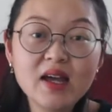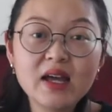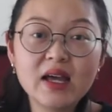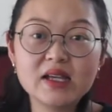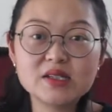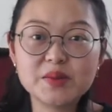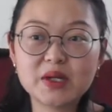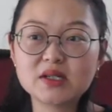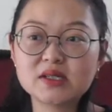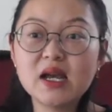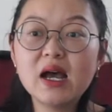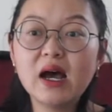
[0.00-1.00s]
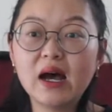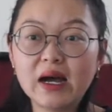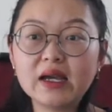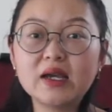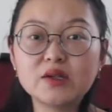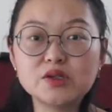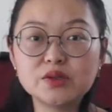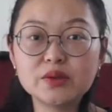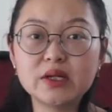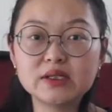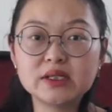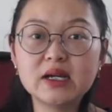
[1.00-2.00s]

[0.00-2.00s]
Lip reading: is because I can do it.